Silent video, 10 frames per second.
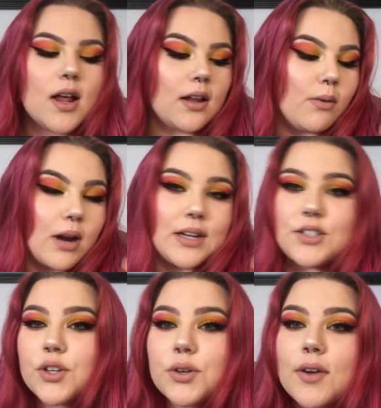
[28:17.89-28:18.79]
like what I
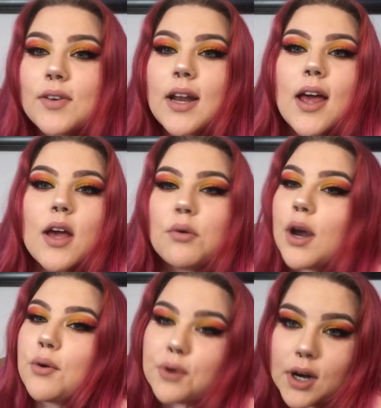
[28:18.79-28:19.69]
do every day, where
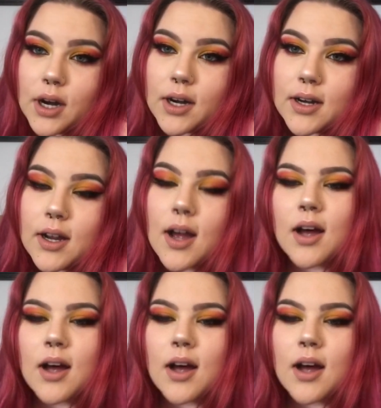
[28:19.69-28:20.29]
I work.